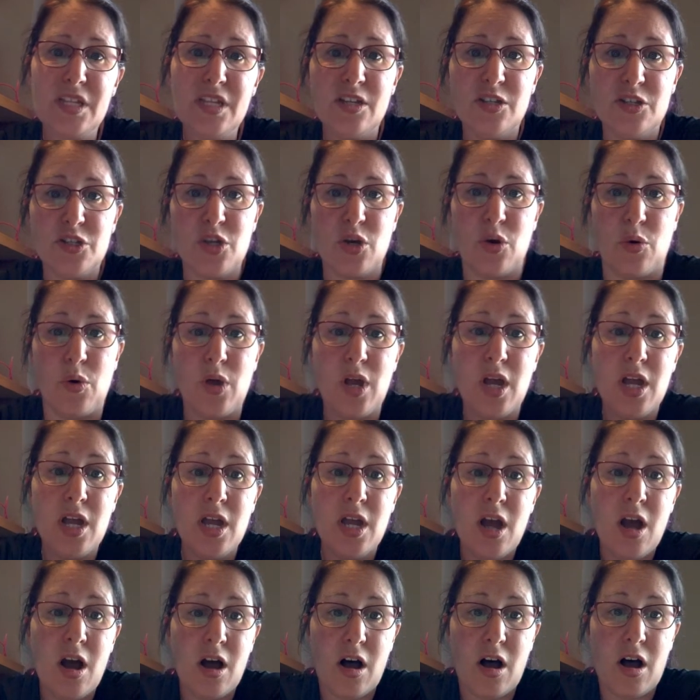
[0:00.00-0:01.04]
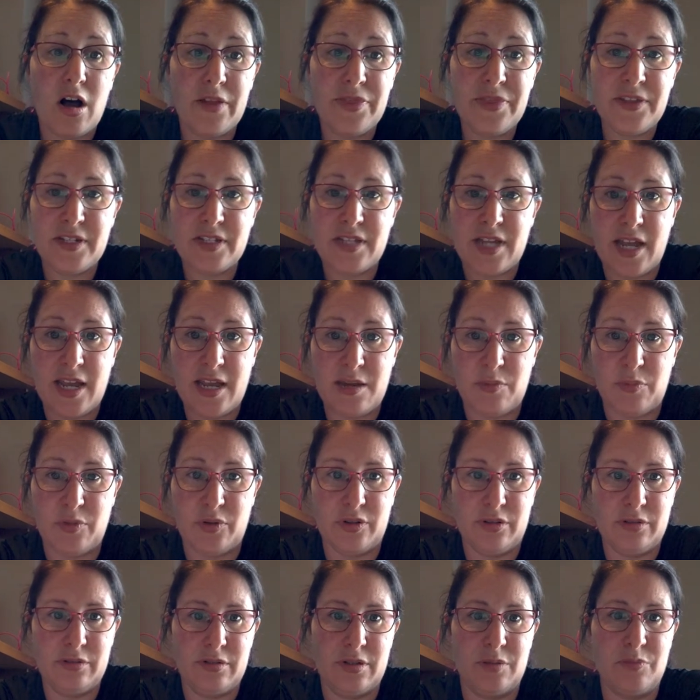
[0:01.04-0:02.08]
So on the
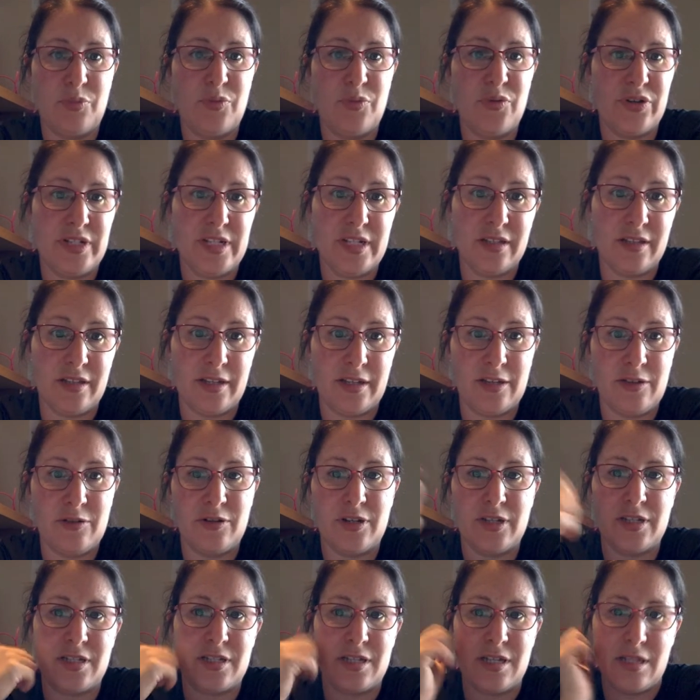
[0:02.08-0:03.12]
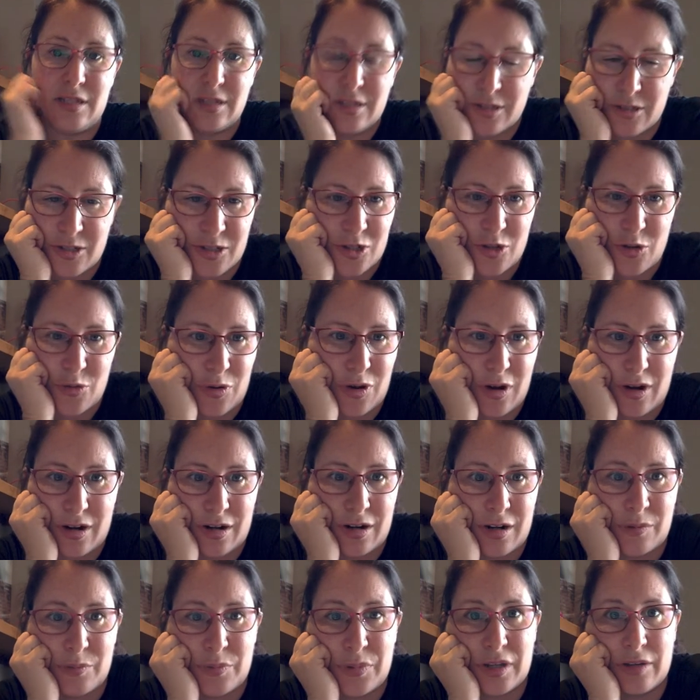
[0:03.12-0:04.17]
table, I'm pointing like you can see, it's so hard
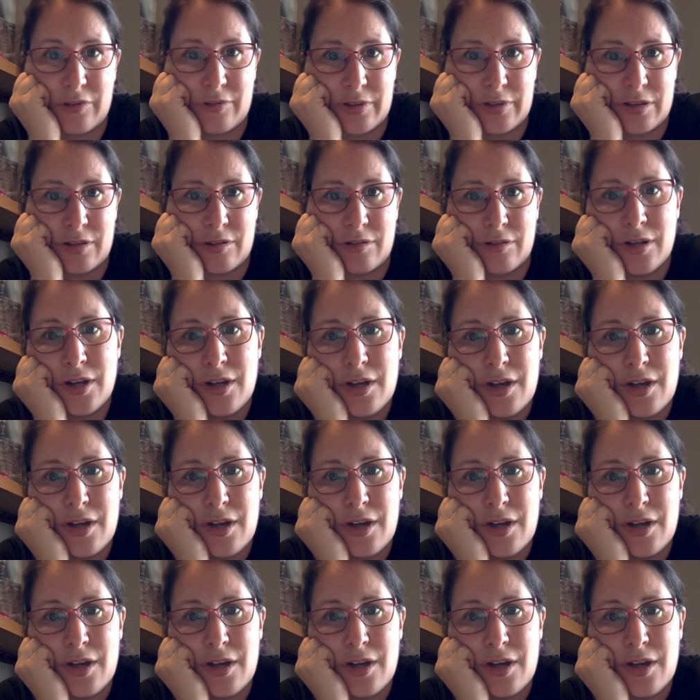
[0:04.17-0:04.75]
not being with you.